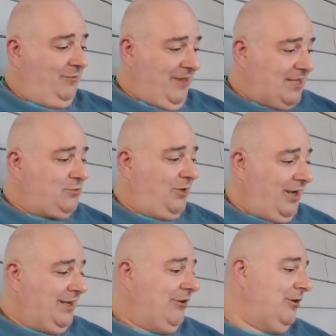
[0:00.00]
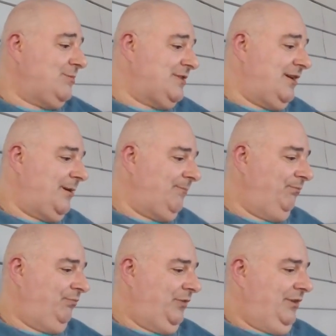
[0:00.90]
but that's what I hear him saying.
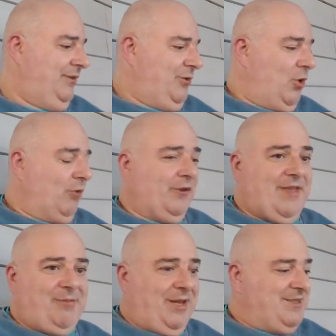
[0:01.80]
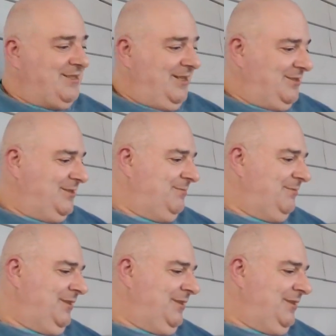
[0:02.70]
Hopefully that made sense.